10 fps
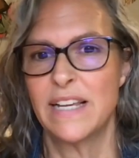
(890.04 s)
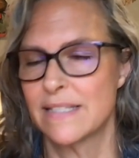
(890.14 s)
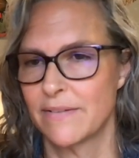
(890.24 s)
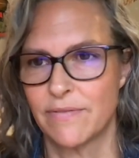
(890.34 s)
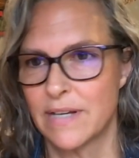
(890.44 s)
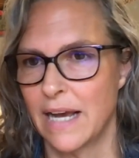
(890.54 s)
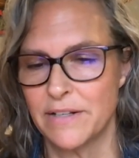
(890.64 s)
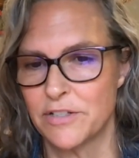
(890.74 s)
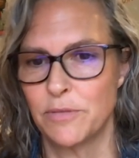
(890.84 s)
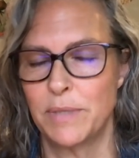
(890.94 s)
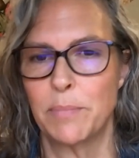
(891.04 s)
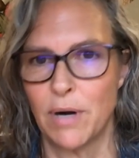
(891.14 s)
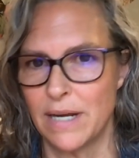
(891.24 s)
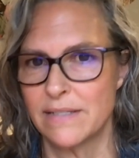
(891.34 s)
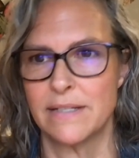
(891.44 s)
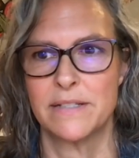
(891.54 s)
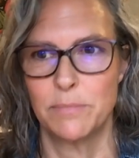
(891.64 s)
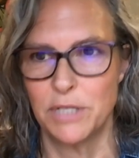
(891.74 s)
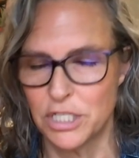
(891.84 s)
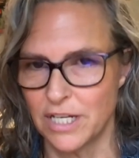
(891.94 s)
Things have got to be processed to
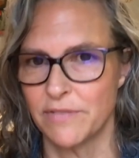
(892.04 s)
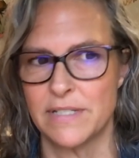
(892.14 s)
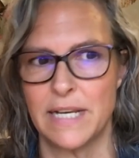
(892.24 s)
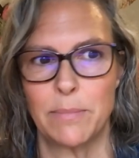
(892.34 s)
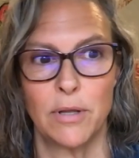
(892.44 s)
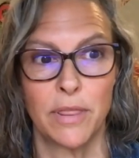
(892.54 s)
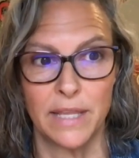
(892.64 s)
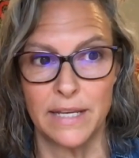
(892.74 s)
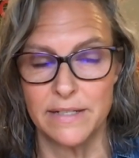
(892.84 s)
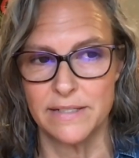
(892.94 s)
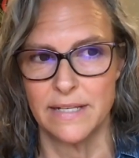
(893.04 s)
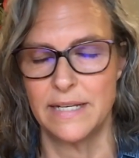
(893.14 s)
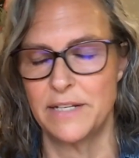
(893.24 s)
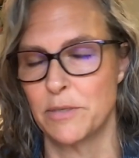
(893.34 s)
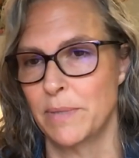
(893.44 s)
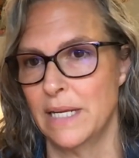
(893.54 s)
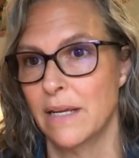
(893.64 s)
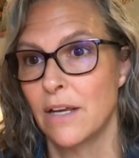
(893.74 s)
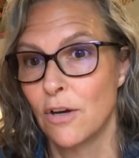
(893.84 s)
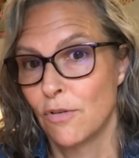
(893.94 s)
be shelf stable. Things need to
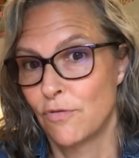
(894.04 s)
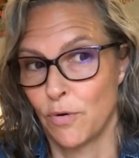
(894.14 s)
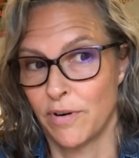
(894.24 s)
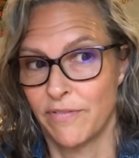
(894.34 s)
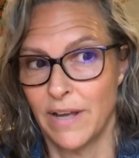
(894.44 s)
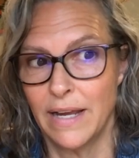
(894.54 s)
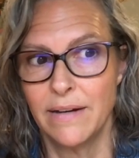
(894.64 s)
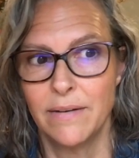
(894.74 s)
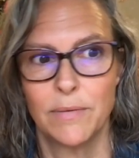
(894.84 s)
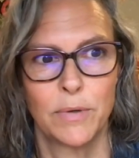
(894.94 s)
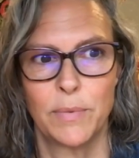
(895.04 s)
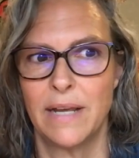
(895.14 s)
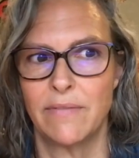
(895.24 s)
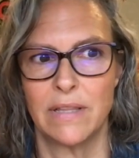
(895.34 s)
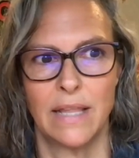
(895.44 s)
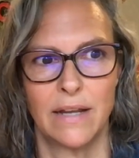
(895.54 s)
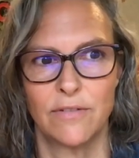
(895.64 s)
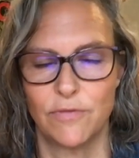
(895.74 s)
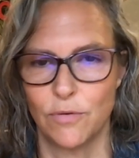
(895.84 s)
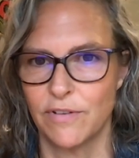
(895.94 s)
be fortified. We have a lot
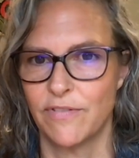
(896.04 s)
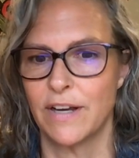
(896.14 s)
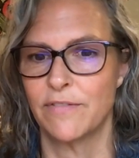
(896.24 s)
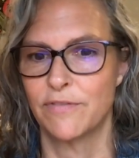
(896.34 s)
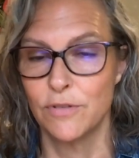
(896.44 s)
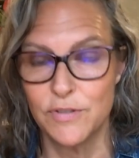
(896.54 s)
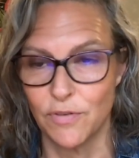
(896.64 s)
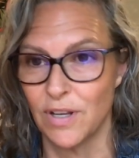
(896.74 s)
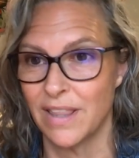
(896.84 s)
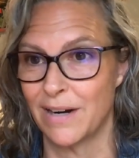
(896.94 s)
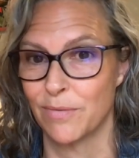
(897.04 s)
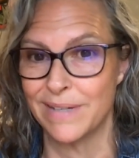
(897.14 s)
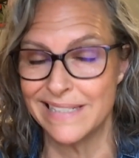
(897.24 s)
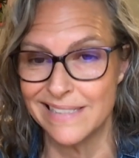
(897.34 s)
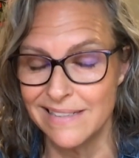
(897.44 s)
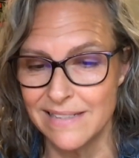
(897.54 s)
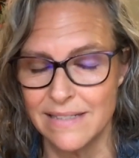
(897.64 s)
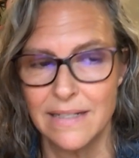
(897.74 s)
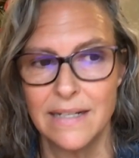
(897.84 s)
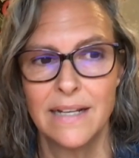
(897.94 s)
of fortified foods for a lot of reasons.
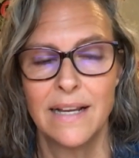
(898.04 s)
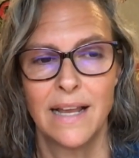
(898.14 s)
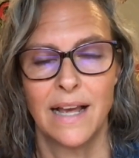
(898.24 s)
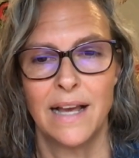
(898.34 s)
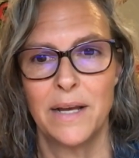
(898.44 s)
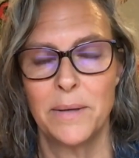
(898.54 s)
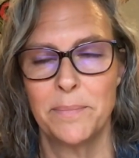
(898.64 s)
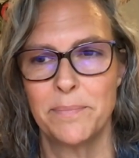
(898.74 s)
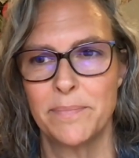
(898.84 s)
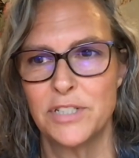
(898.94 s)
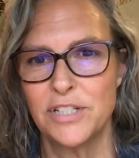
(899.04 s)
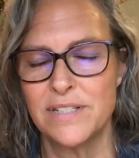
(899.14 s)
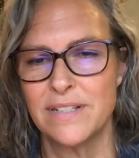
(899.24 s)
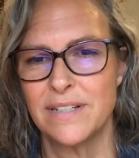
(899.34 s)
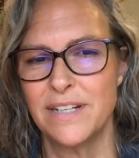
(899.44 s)
Just,